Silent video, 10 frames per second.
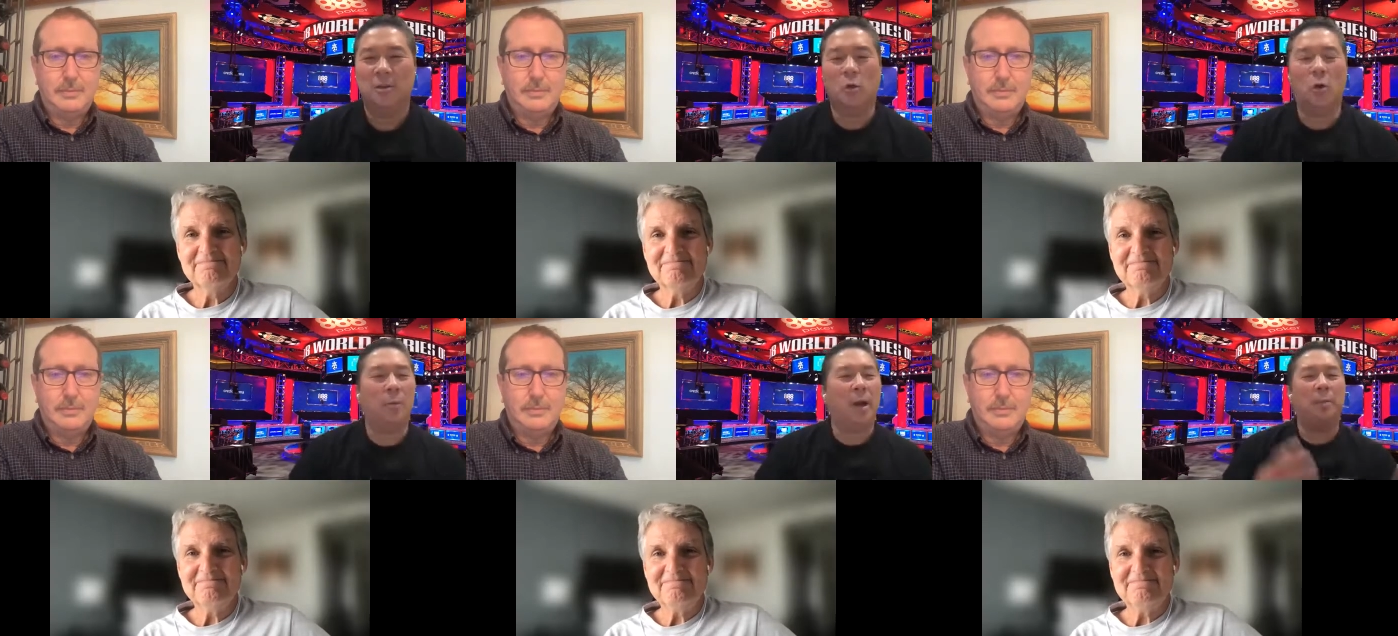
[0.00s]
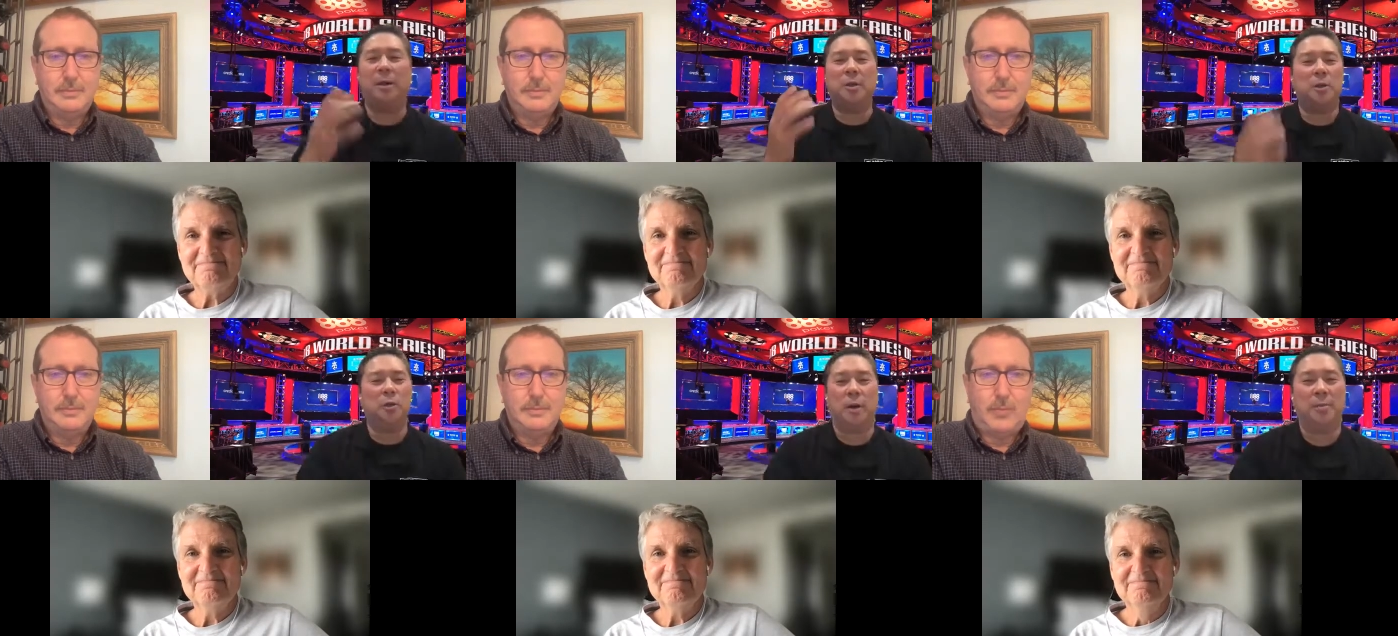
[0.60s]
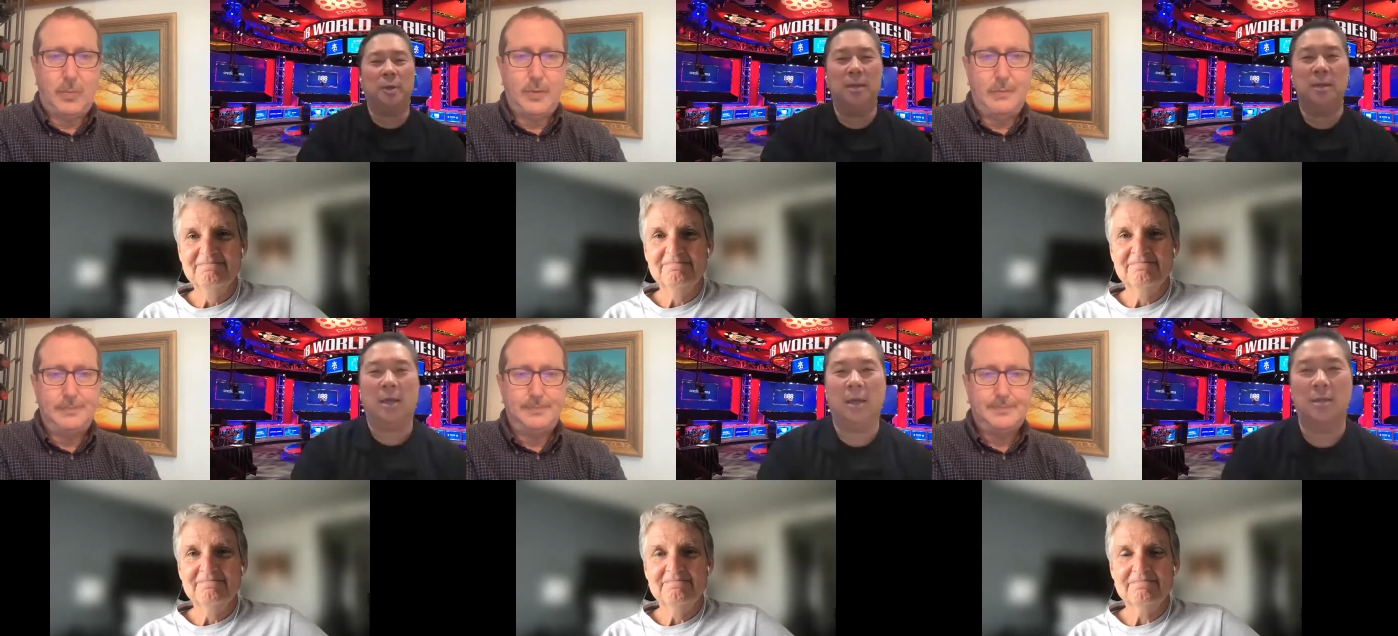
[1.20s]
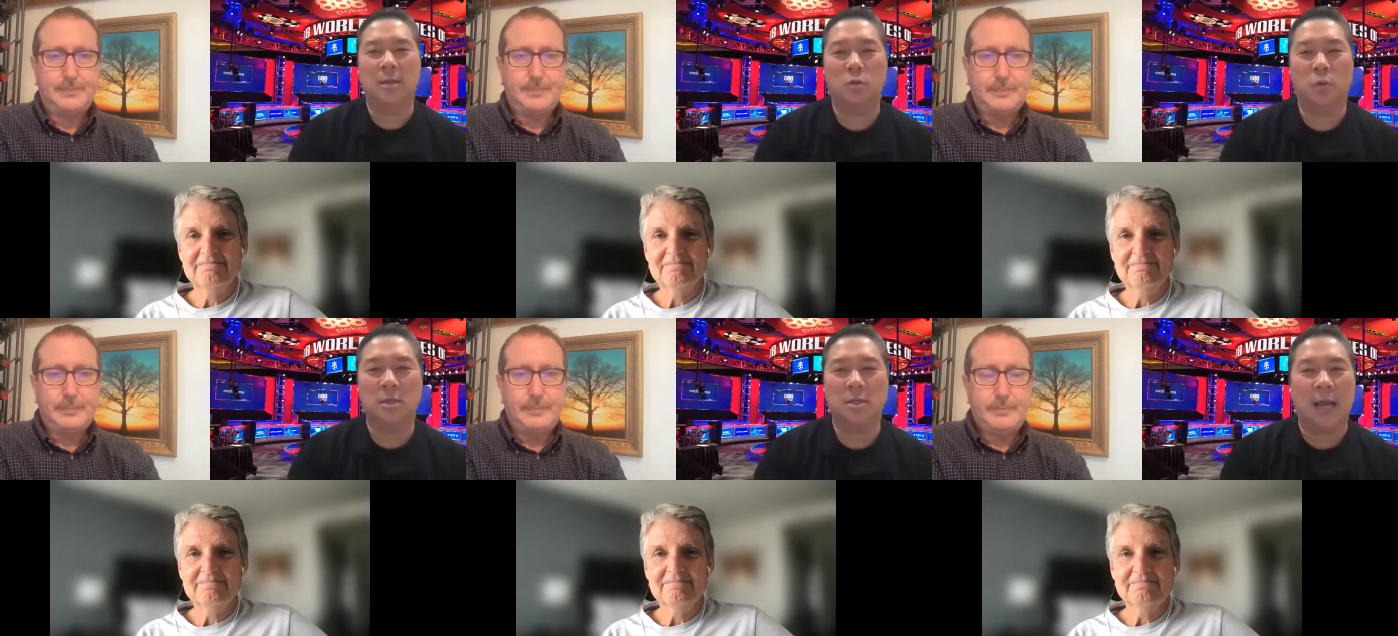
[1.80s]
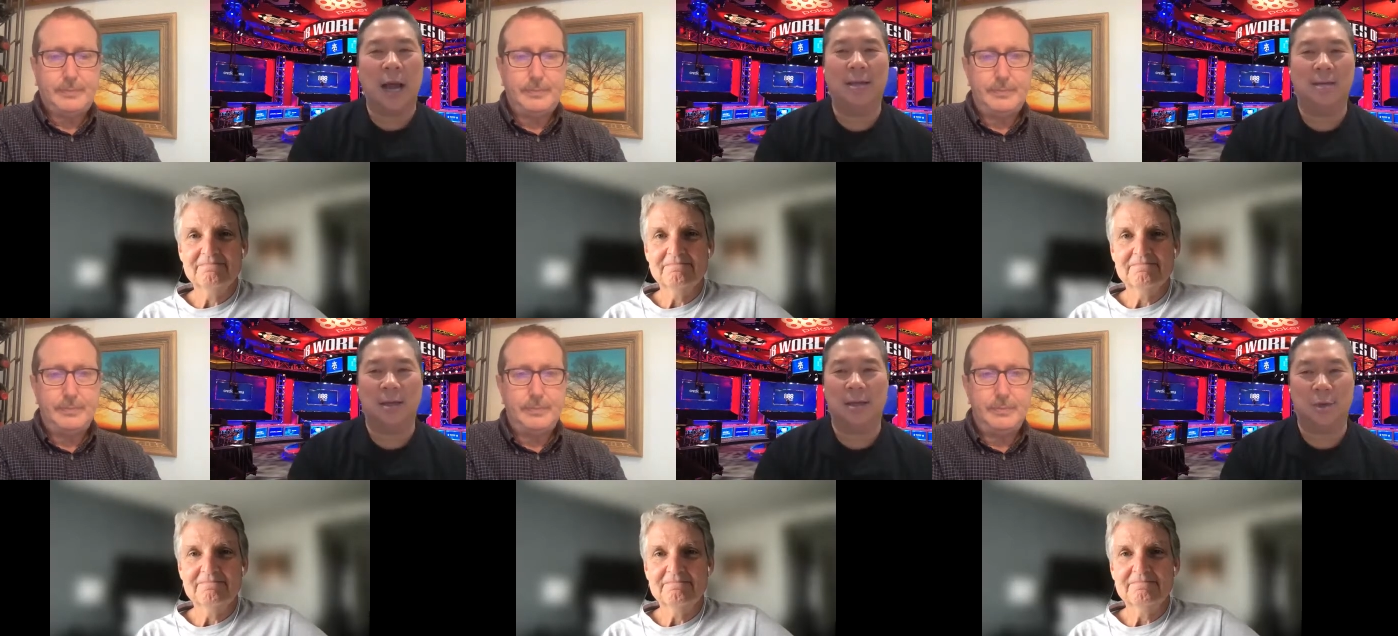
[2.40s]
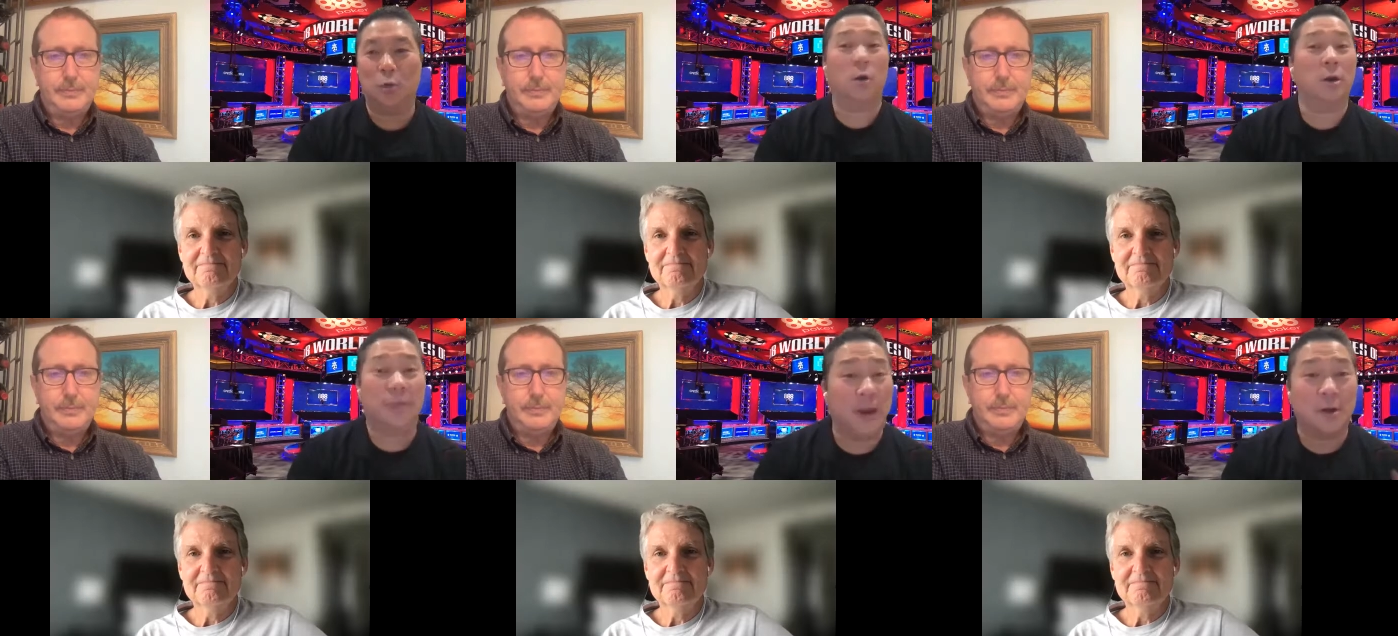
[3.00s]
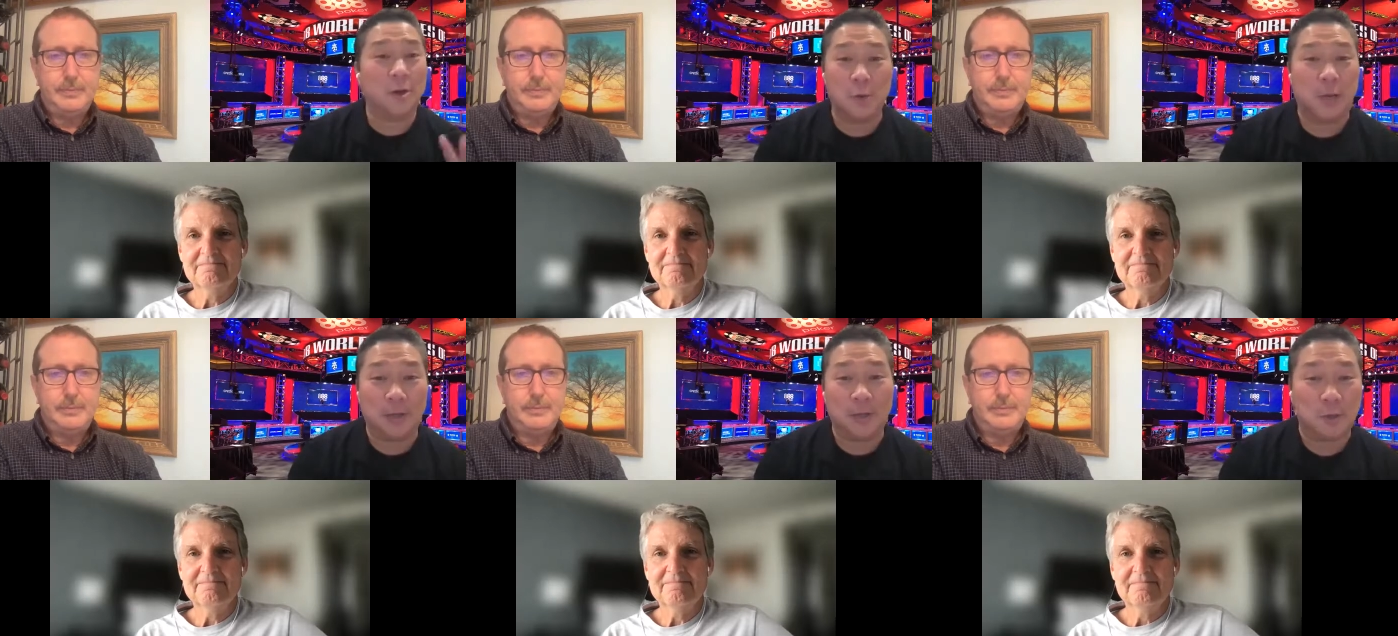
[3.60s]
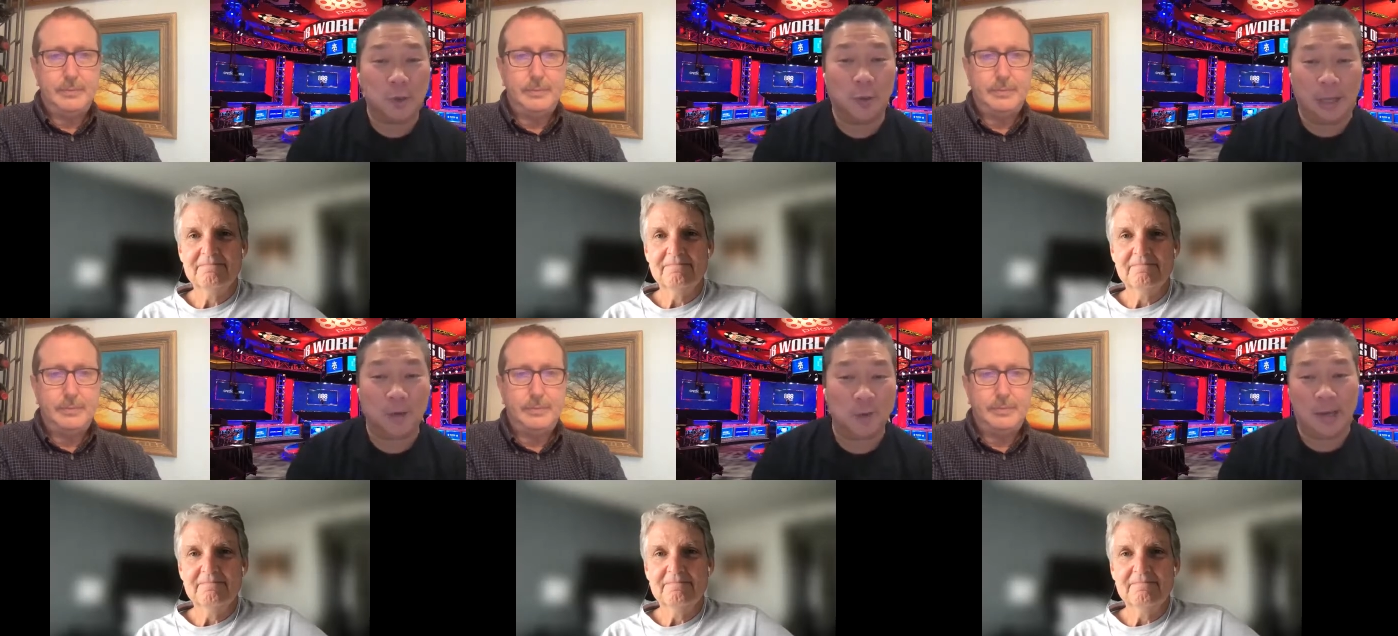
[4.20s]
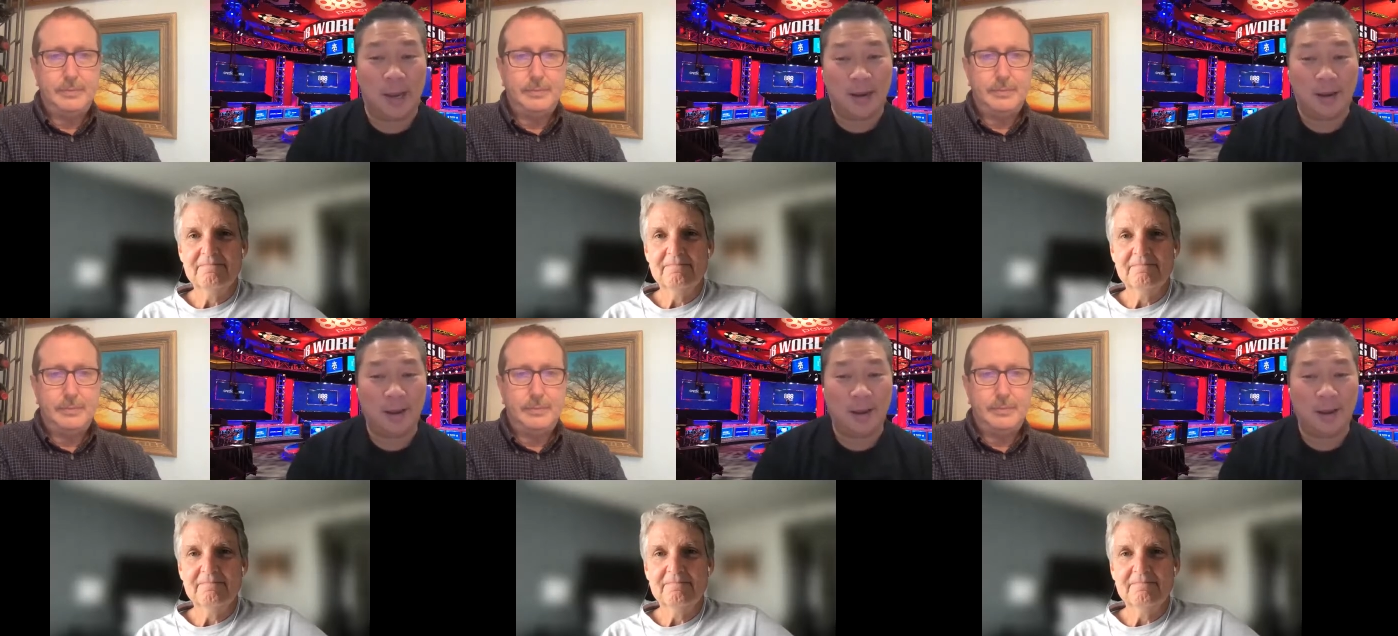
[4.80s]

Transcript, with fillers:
Speaker 1: Norm, how about you? I mean, uh, this was not, uh, you weren't there in 2002, like you said,